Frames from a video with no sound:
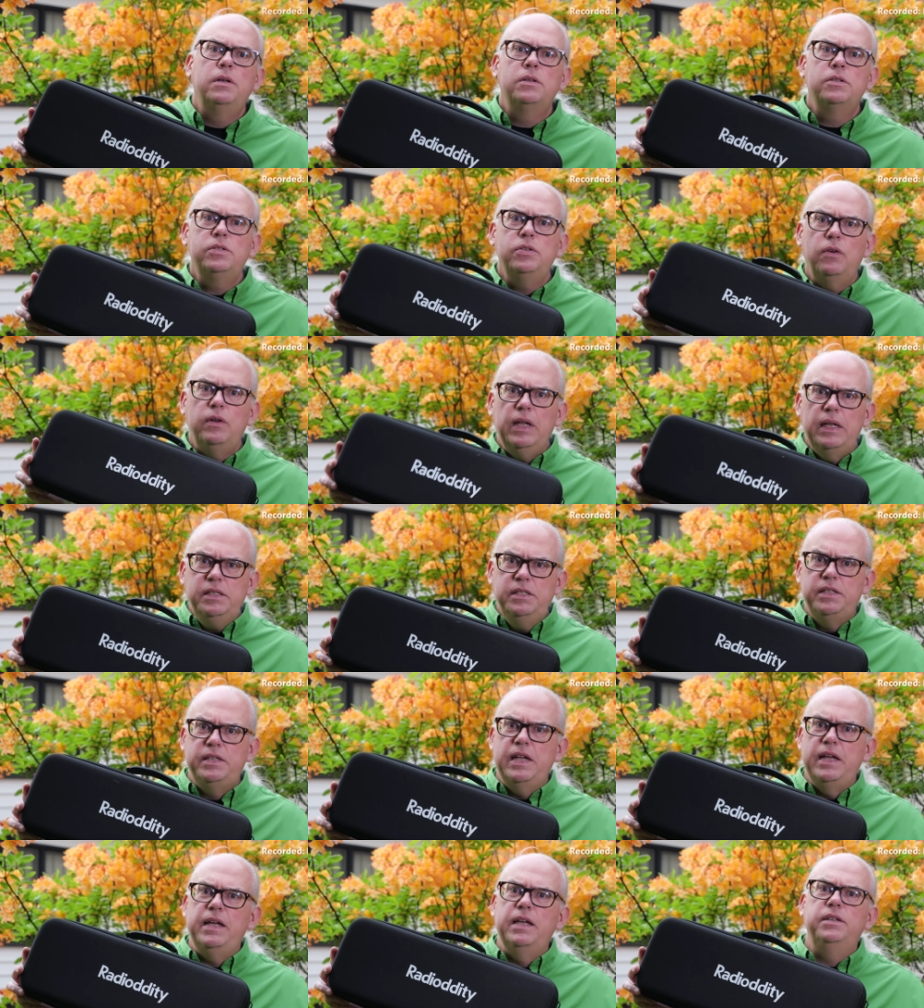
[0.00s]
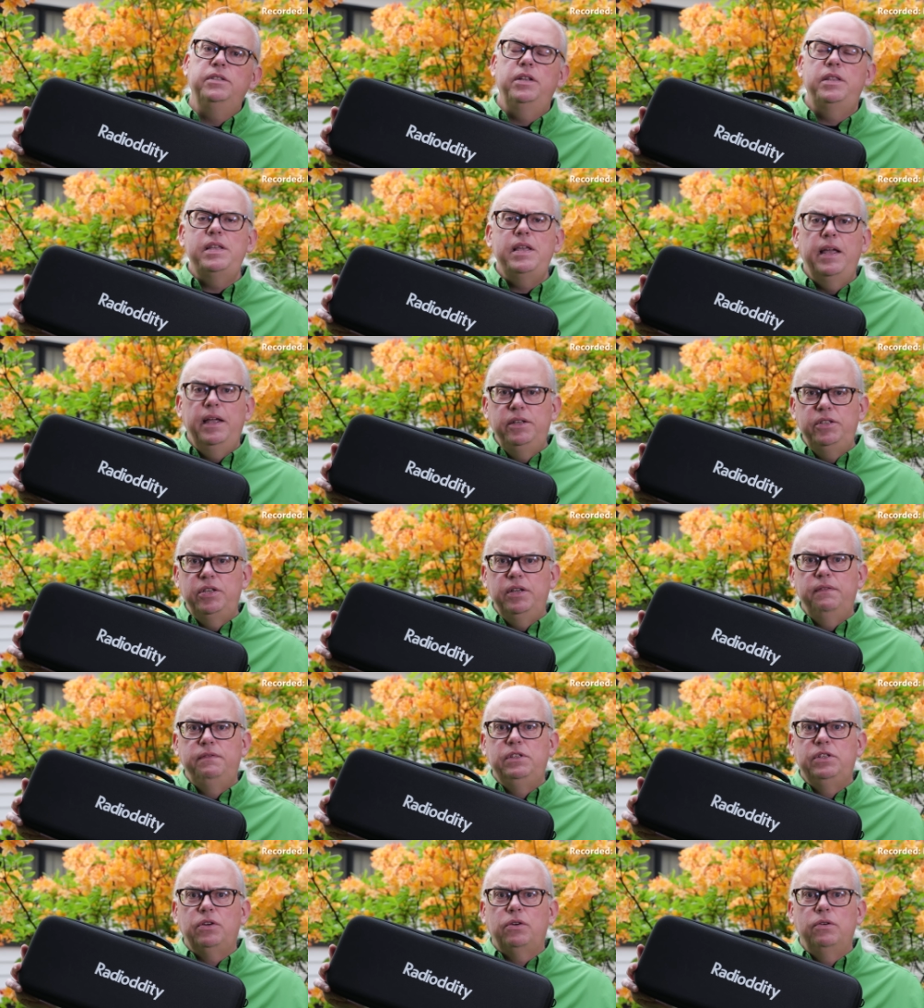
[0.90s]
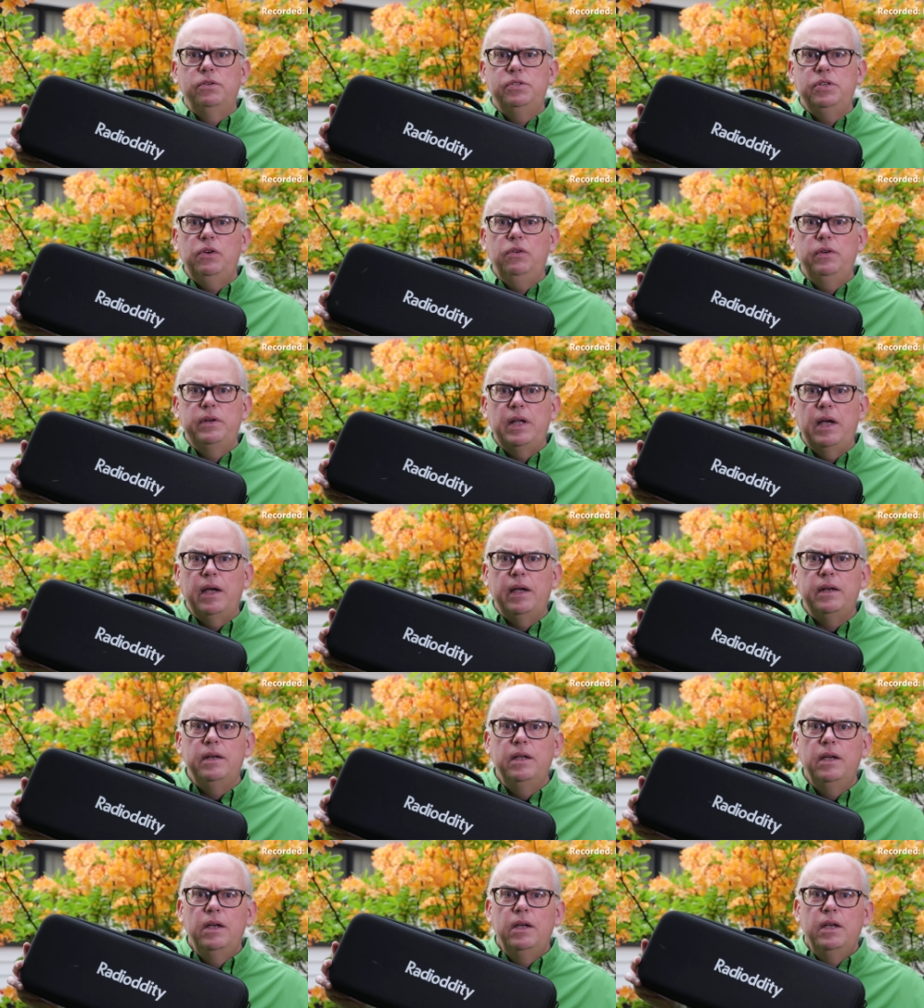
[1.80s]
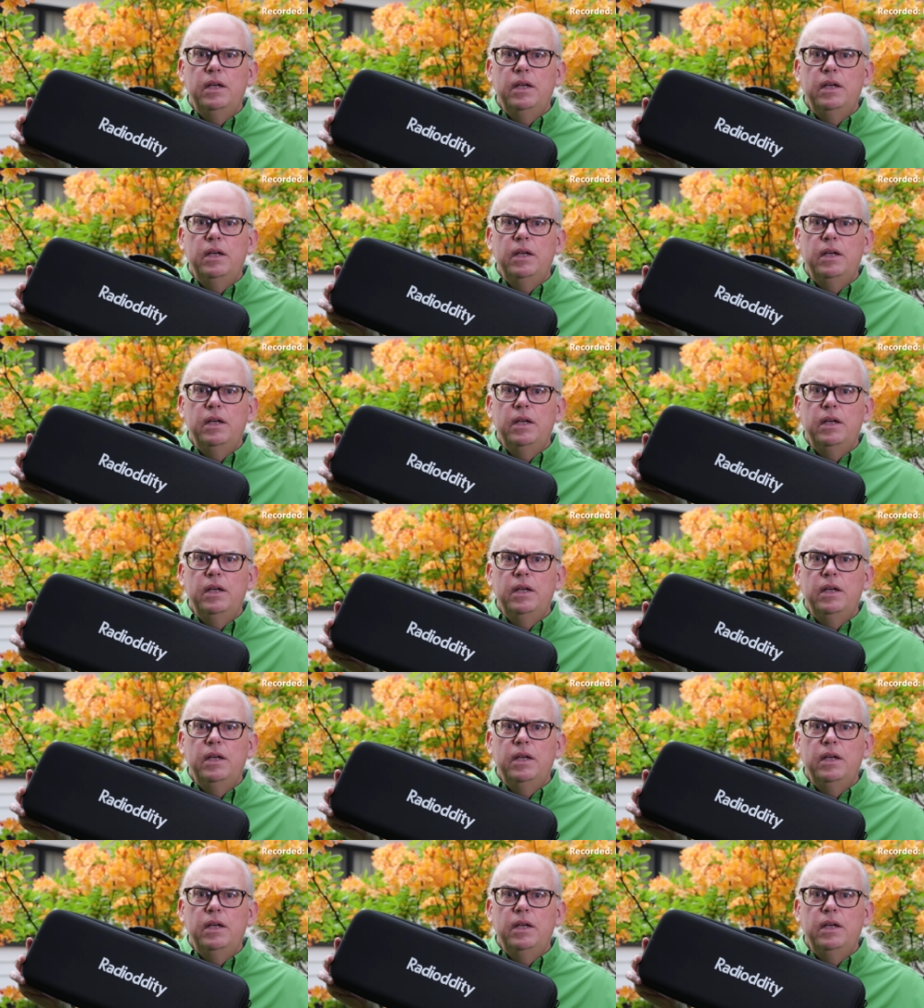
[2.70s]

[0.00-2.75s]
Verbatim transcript: So let's dig into the HF009,